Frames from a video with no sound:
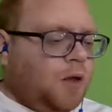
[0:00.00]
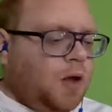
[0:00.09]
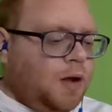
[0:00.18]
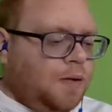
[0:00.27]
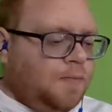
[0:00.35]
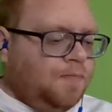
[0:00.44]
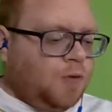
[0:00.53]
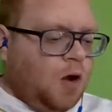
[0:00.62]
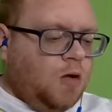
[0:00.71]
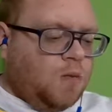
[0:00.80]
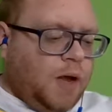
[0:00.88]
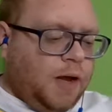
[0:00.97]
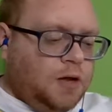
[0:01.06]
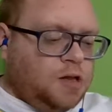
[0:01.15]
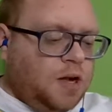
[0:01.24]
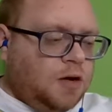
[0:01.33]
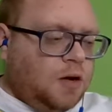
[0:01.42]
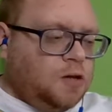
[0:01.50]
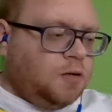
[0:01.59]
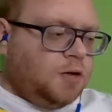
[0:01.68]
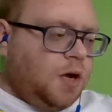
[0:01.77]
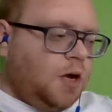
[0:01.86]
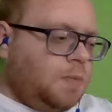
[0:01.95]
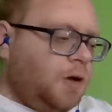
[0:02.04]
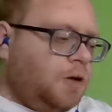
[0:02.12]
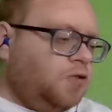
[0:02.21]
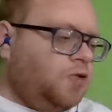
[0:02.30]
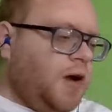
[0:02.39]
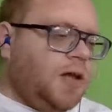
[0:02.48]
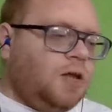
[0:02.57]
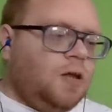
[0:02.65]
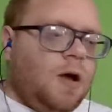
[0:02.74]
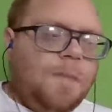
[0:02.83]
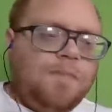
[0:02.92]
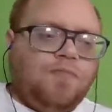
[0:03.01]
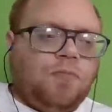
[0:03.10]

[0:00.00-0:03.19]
Oh, I guess I could also talk about Dragula.